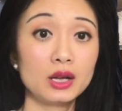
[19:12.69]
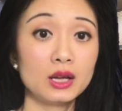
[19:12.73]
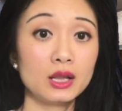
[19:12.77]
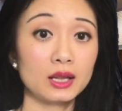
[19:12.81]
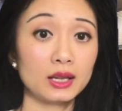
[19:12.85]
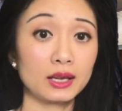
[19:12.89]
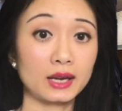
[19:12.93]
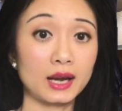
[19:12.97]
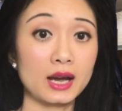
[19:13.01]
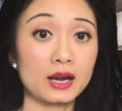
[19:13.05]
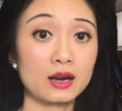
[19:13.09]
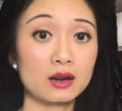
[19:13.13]

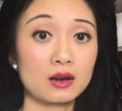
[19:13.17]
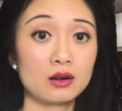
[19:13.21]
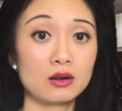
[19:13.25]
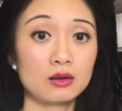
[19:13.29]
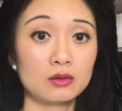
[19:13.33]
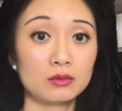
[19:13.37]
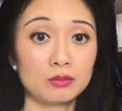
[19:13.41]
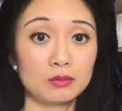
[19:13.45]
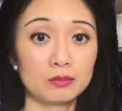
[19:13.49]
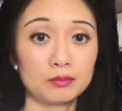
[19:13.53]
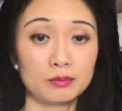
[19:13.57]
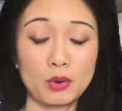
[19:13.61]
Like I
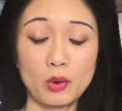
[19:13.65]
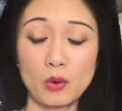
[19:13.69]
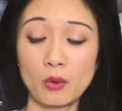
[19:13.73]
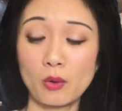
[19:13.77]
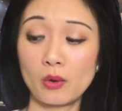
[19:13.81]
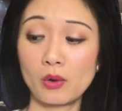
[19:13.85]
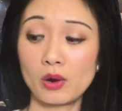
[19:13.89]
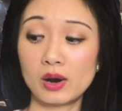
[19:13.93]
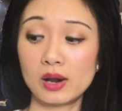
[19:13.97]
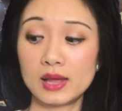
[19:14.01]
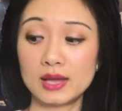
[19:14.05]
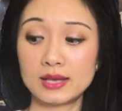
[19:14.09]
don't
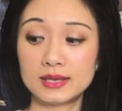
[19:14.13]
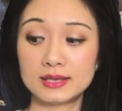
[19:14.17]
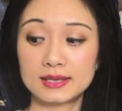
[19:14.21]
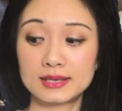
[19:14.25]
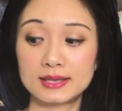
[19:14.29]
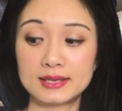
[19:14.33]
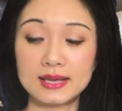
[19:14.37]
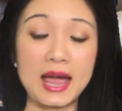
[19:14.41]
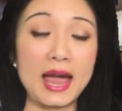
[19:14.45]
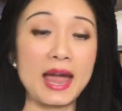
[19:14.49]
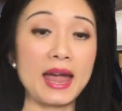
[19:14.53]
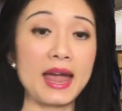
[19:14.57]
pour, let's
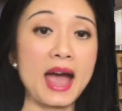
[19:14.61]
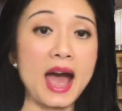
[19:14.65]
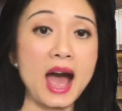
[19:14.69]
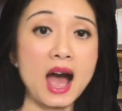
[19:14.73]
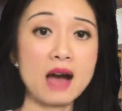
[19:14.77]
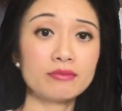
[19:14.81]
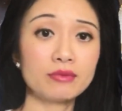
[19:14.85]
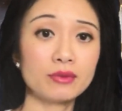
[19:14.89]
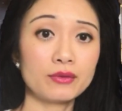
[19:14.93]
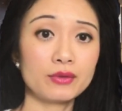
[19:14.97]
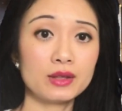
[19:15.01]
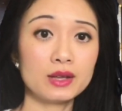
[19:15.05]
say,
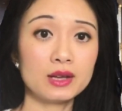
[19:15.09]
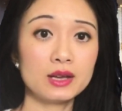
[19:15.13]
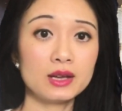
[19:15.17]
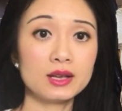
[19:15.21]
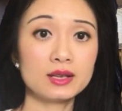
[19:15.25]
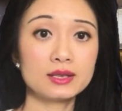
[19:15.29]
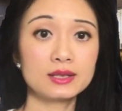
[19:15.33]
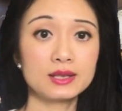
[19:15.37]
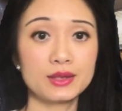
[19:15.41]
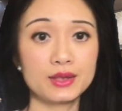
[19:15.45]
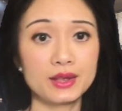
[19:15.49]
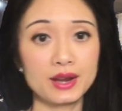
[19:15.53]
half of
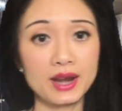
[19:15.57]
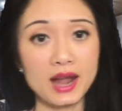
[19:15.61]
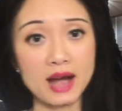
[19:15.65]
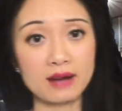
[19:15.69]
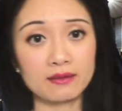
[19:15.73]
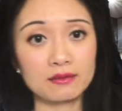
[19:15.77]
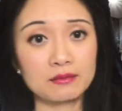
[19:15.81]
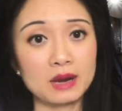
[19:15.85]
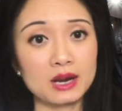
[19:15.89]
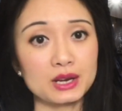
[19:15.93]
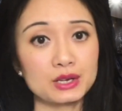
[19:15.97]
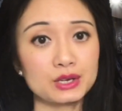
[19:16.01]
this and then
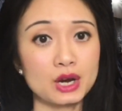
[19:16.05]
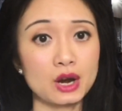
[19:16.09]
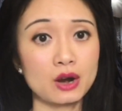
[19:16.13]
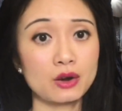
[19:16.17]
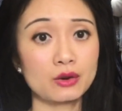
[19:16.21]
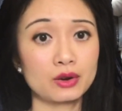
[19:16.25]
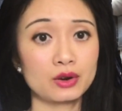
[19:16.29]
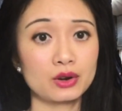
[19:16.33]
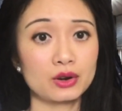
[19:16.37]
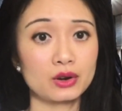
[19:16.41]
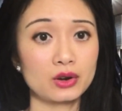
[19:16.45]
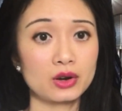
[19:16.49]
half my
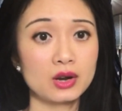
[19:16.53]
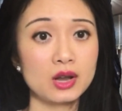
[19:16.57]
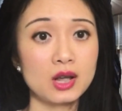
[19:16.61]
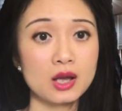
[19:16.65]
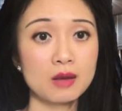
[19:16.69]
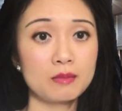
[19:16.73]
toner,